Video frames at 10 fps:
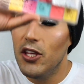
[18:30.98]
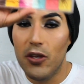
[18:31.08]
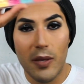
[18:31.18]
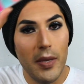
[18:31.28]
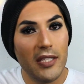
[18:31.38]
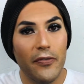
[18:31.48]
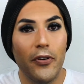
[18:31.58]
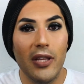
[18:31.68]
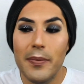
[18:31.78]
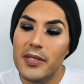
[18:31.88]
You can mix it
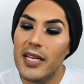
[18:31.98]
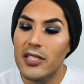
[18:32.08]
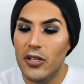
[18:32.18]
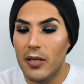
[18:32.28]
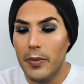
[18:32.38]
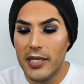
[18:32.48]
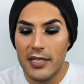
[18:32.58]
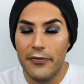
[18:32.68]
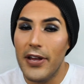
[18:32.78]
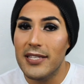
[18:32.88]
for lipsticks. You can mix
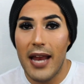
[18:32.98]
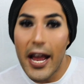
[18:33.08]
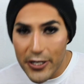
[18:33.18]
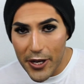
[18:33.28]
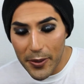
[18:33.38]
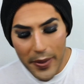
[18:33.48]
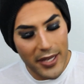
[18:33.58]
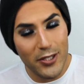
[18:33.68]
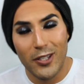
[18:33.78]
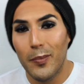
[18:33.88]
it as an eyeshadow
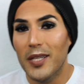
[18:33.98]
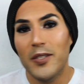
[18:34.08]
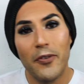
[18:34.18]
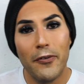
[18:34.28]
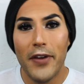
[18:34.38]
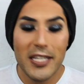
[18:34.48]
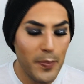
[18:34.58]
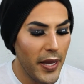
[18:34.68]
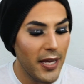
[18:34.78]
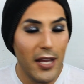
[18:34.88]
base. You can mix it for face
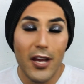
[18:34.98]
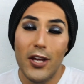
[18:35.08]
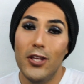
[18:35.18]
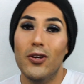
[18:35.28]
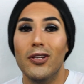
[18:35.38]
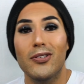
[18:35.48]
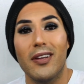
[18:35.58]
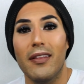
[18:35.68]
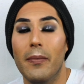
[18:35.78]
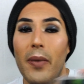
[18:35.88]
paint. You can use
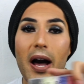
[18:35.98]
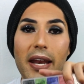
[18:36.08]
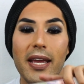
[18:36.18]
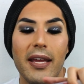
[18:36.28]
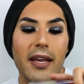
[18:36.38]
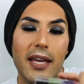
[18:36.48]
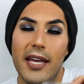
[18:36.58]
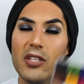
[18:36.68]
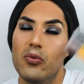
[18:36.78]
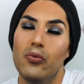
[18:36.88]
it on the body.
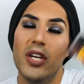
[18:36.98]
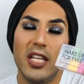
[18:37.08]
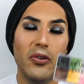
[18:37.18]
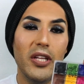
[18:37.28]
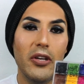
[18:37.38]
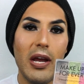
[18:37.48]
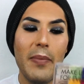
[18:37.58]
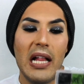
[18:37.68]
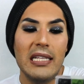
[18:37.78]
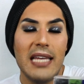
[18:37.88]
It's really, really great
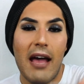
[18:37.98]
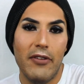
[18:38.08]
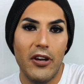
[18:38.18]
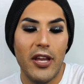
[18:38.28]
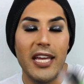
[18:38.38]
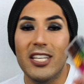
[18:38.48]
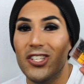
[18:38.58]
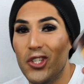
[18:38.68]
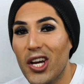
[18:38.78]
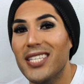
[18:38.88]
palette to have in your kit
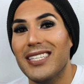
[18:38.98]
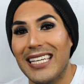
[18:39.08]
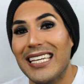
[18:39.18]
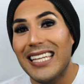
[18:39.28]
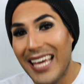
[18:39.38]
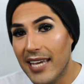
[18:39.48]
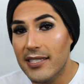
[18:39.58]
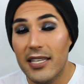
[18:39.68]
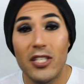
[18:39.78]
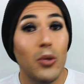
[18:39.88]
just in
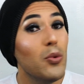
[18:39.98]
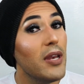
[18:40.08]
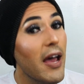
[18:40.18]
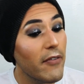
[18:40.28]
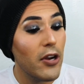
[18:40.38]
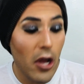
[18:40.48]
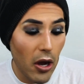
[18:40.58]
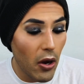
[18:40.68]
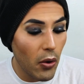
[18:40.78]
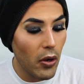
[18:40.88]
case, because you never
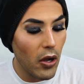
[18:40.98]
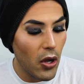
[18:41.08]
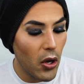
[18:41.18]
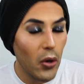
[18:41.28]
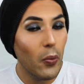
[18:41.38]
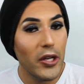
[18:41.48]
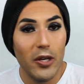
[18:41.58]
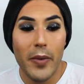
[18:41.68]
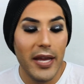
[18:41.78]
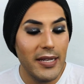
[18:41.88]
know when
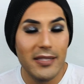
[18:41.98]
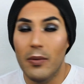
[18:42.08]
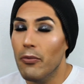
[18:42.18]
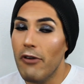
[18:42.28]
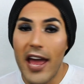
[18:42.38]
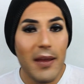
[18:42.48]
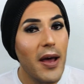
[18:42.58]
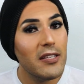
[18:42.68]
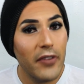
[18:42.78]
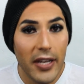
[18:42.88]
you might need some random
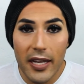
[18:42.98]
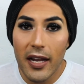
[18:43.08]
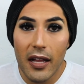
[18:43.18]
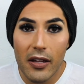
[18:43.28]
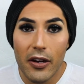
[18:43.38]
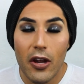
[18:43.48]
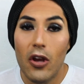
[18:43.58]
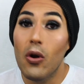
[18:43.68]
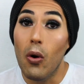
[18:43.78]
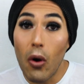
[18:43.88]
ass fucking color,
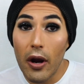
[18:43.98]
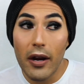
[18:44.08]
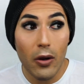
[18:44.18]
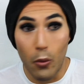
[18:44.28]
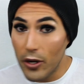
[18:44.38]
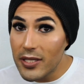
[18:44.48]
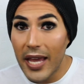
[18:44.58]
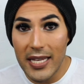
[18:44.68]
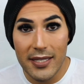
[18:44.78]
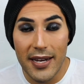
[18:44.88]
or worst
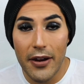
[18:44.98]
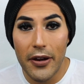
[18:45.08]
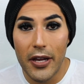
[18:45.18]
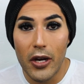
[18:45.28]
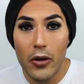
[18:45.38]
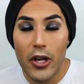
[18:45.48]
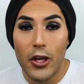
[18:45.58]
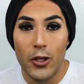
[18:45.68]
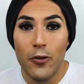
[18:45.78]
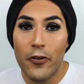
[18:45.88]
case scenario,
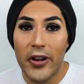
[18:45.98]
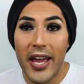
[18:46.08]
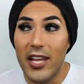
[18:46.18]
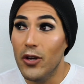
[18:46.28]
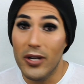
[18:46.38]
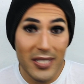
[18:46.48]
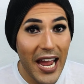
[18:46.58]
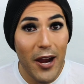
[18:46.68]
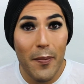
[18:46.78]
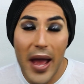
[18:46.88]
you forget your
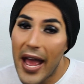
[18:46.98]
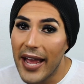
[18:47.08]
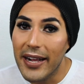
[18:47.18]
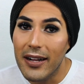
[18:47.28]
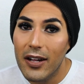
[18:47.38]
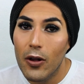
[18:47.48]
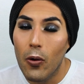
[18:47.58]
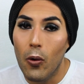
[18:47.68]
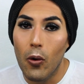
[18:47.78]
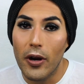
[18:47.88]
entire bag
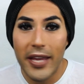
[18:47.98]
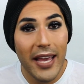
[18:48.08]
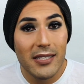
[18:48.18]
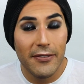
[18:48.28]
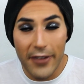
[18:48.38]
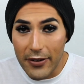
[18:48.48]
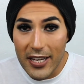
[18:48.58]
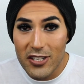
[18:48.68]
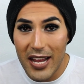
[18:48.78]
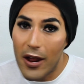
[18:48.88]
or case of
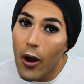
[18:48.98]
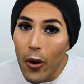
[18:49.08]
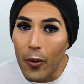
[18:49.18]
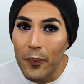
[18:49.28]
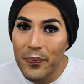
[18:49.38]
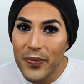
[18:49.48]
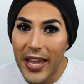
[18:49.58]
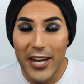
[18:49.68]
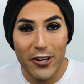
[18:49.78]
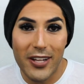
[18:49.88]
foundation at home
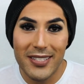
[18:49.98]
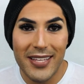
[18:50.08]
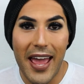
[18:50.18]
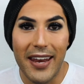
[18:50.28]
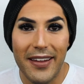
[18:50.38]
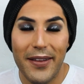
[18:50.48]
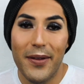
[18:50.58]
and you're on set.